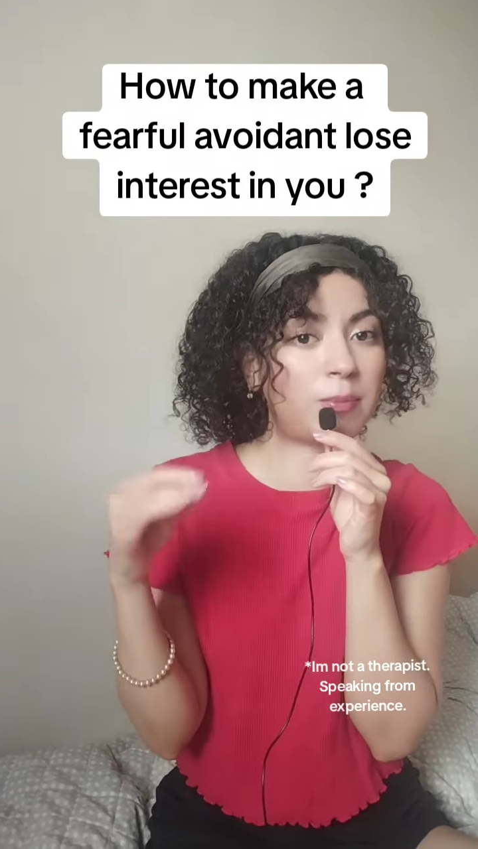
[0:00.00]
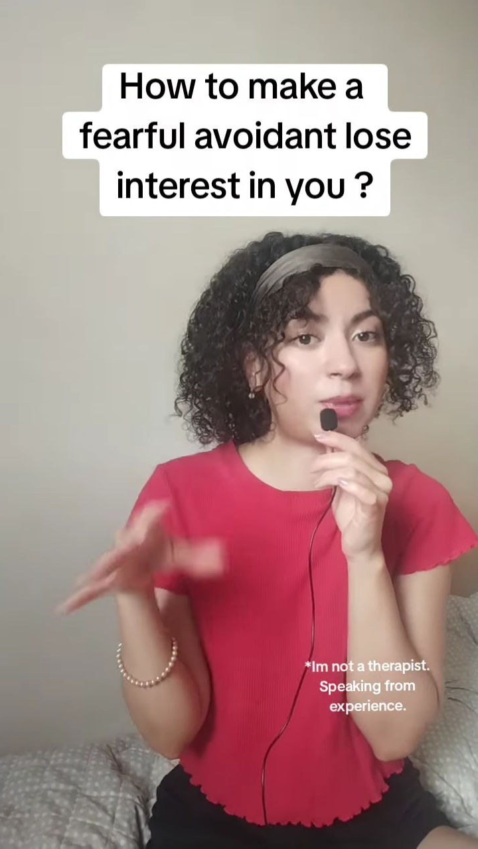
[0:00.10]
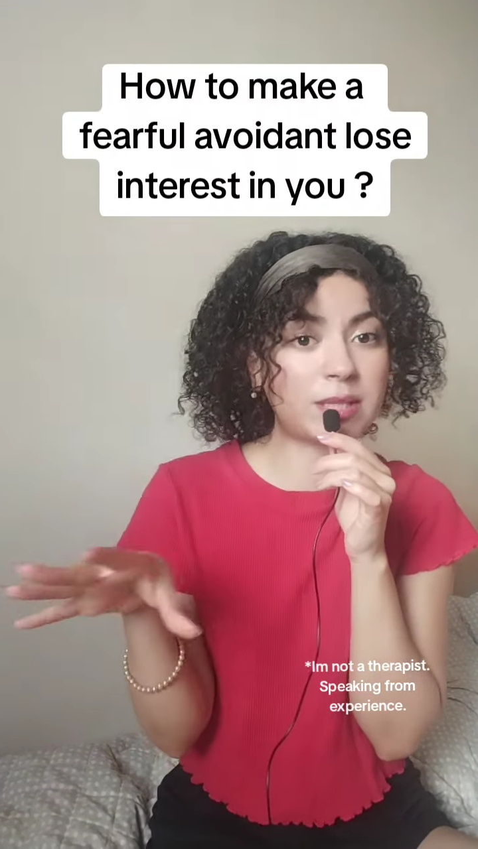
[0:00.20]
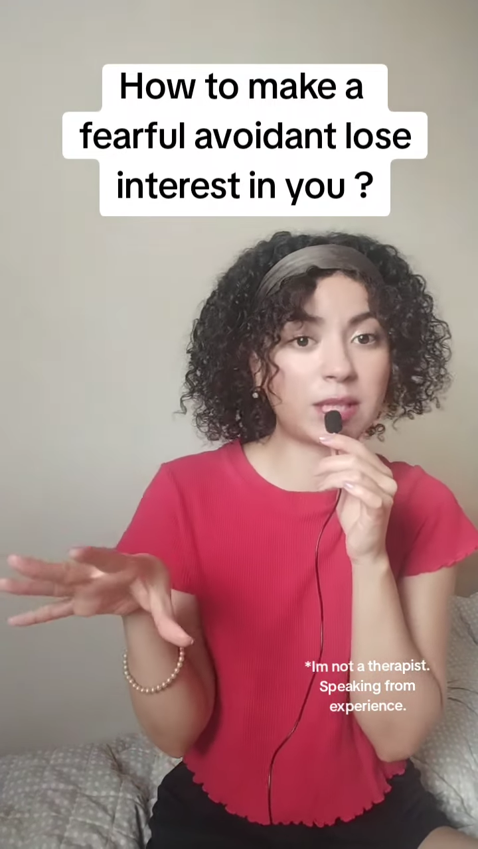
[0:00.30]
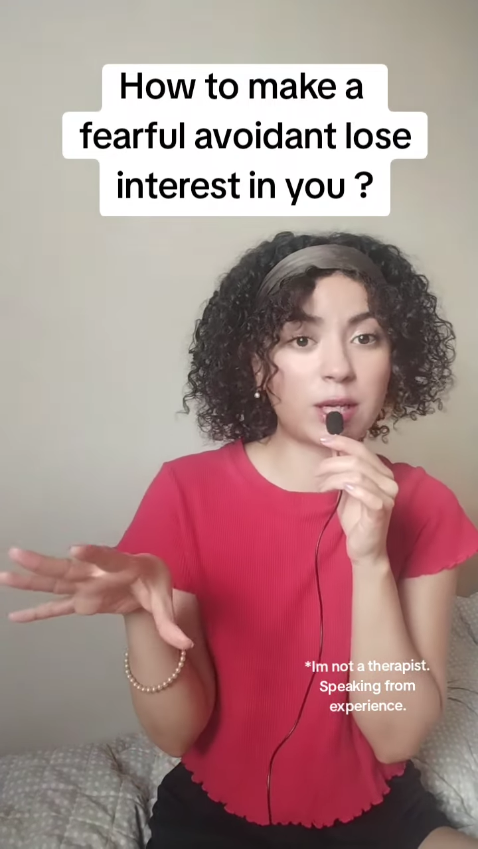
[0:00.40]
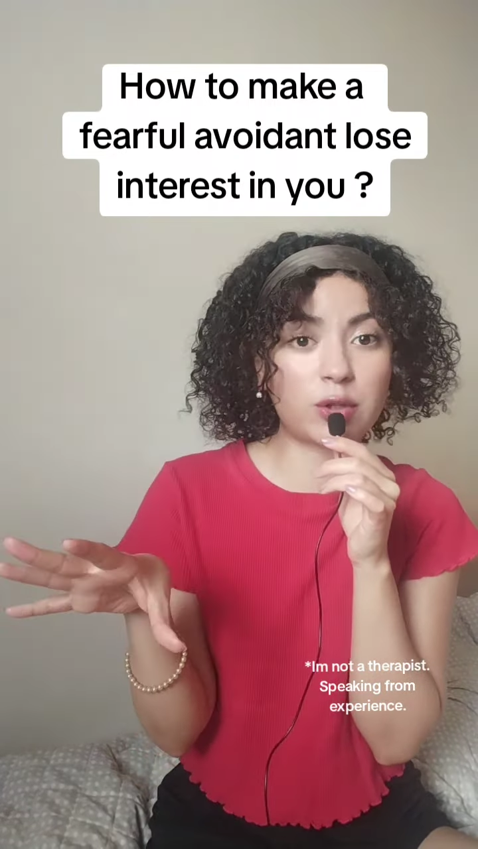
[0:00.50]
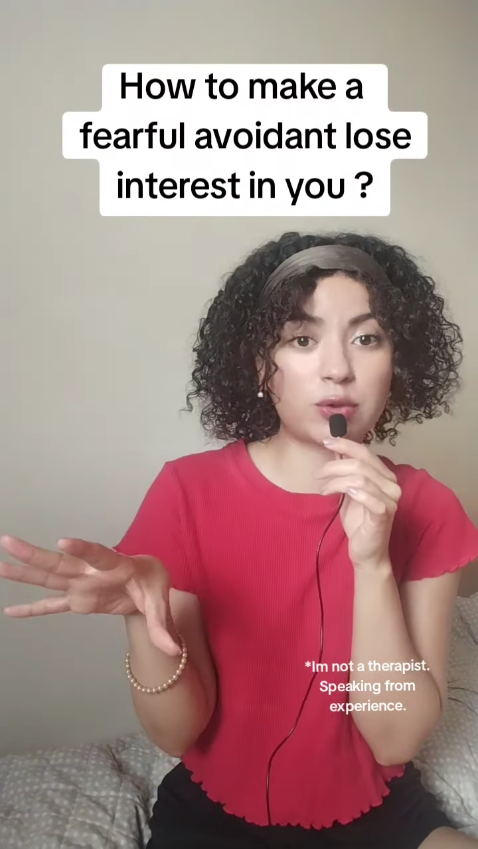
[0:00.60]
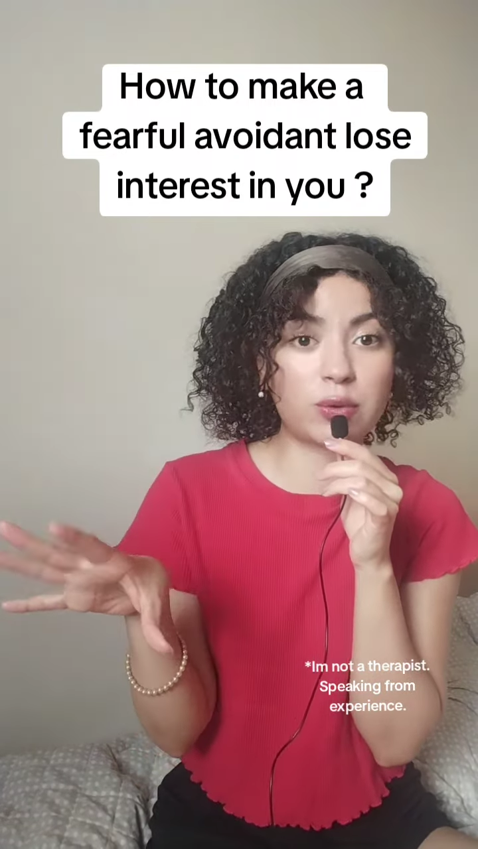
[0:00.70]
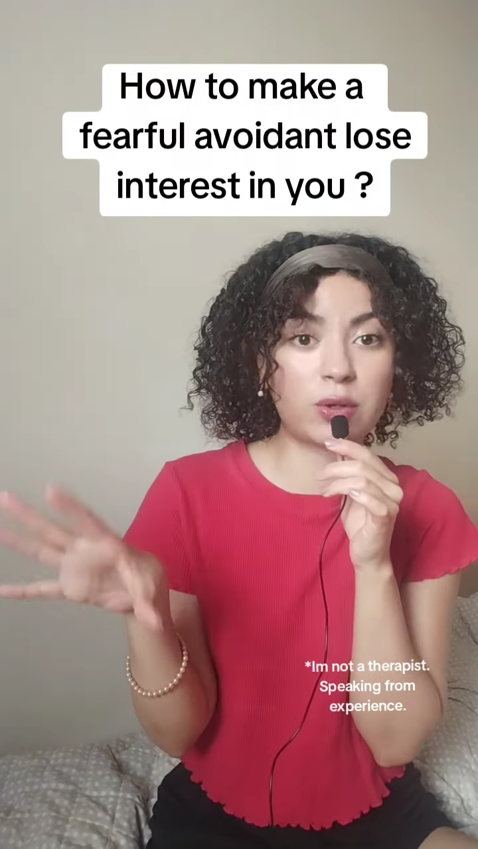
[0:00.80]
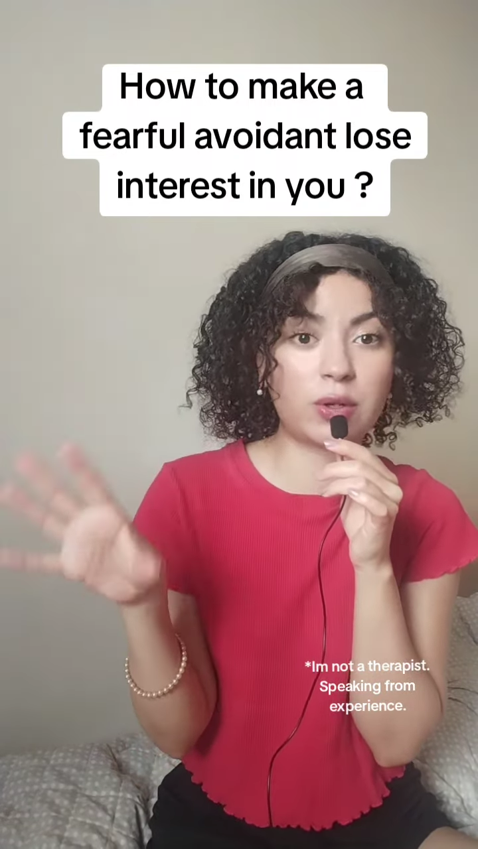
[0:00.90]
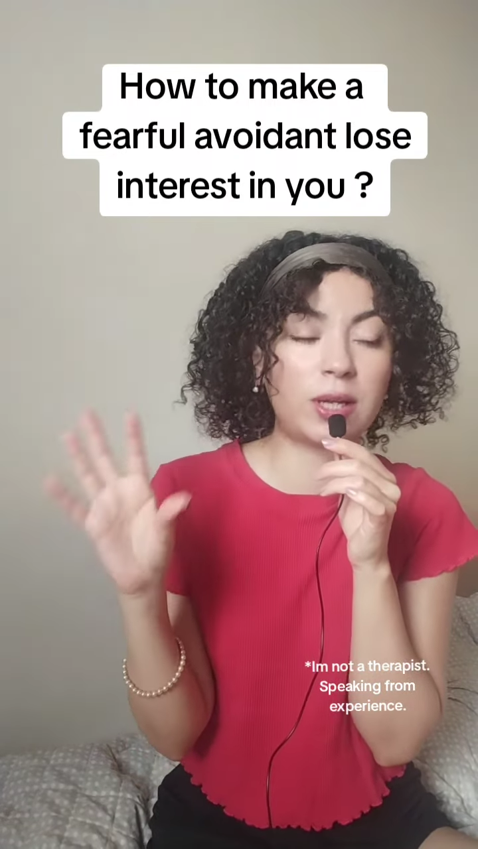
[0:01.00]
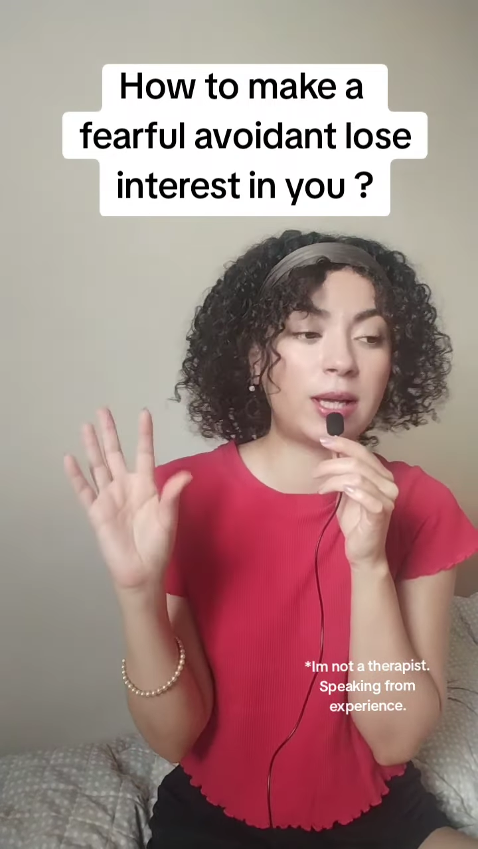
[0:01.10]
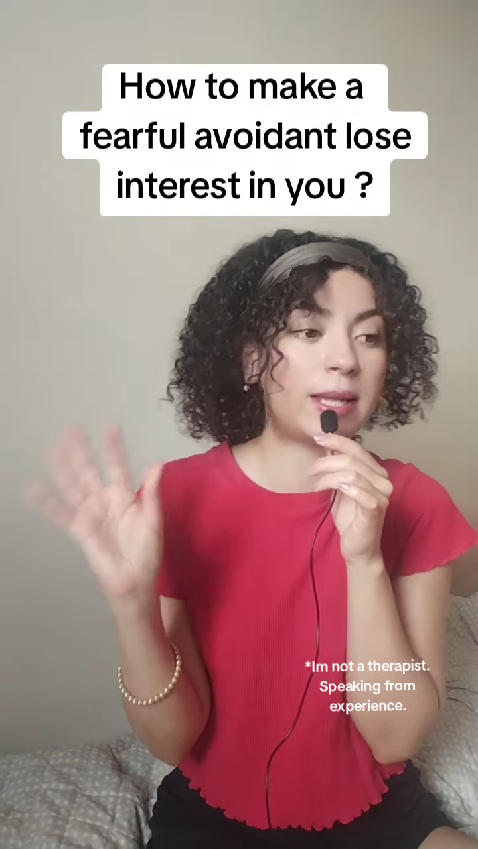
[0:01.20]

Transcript: a bit casual,